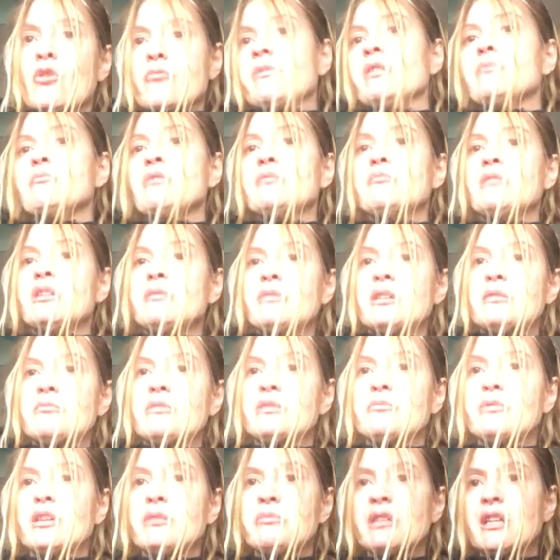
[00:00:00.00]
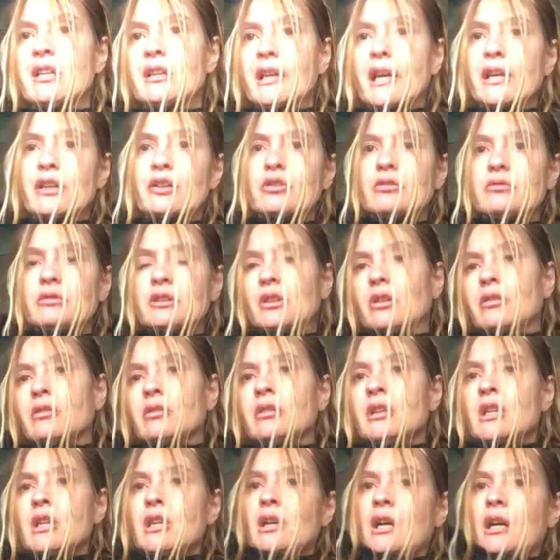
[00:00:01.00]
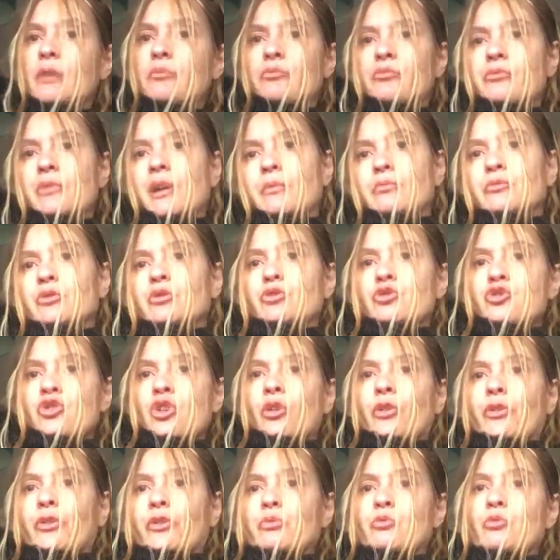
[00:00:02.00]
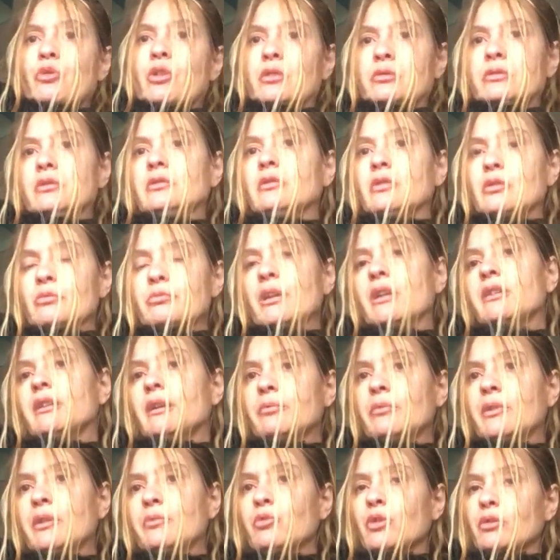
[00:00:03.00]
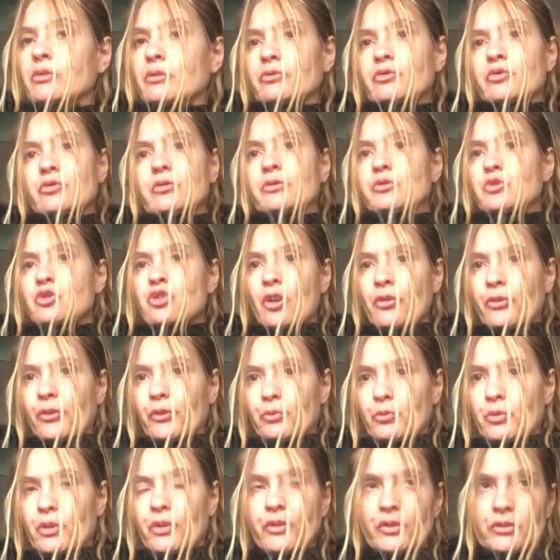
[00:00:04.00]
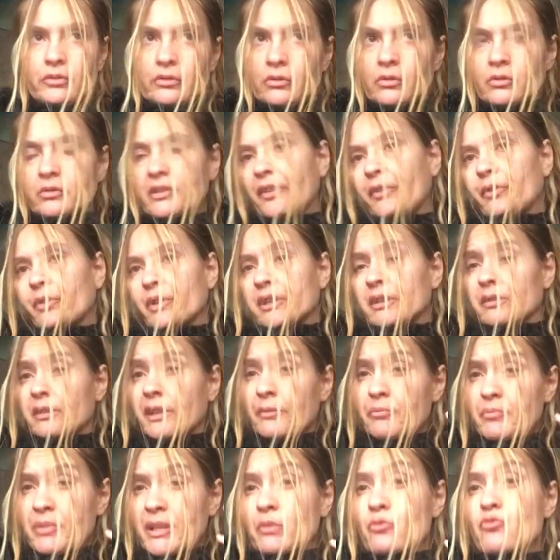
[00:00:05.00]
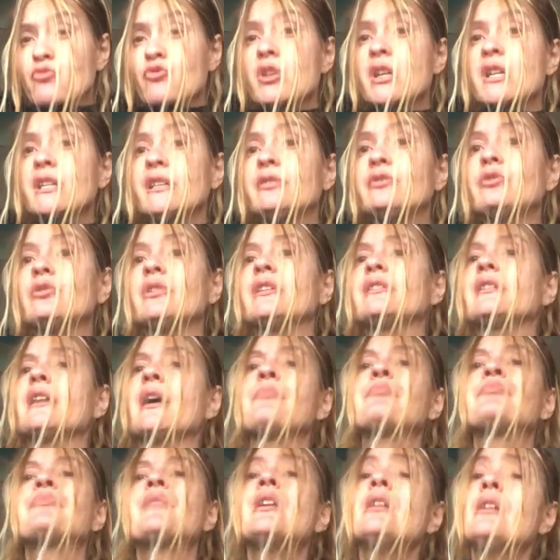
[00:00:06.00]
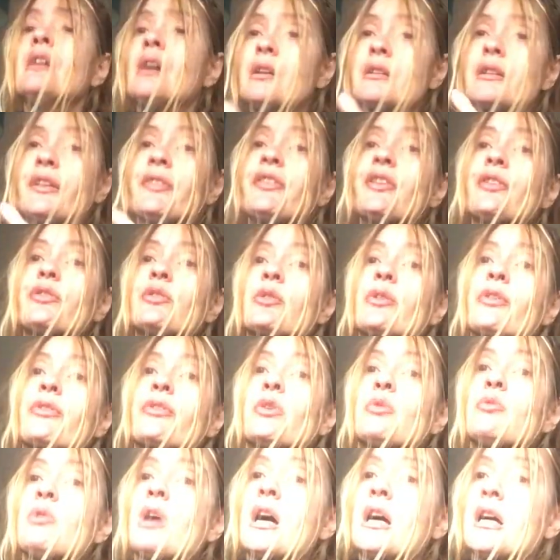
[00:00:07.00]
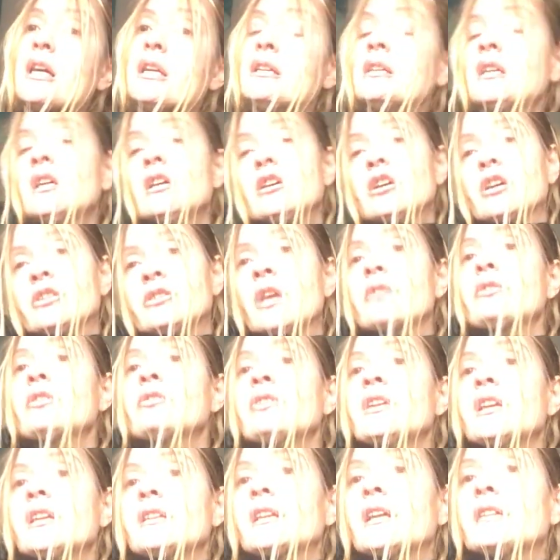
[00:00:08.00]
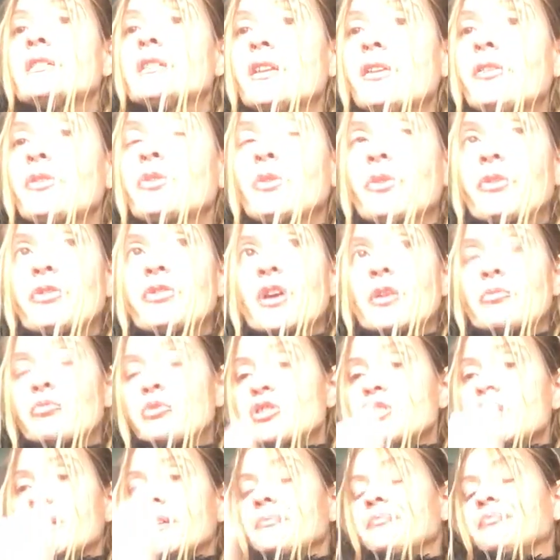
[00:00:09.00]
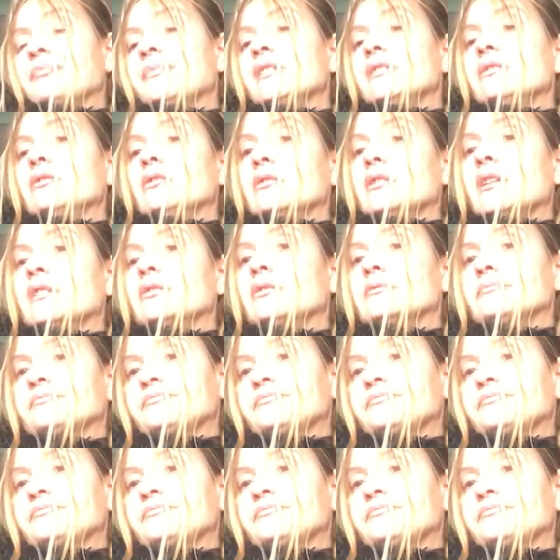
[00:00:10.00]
me, like, you know, I'm the chosen one, you know, blah, I'm one of the chosen ones, and all this fucking, they've been really doing that. And this is also why, another thing that needs to stop, which you know,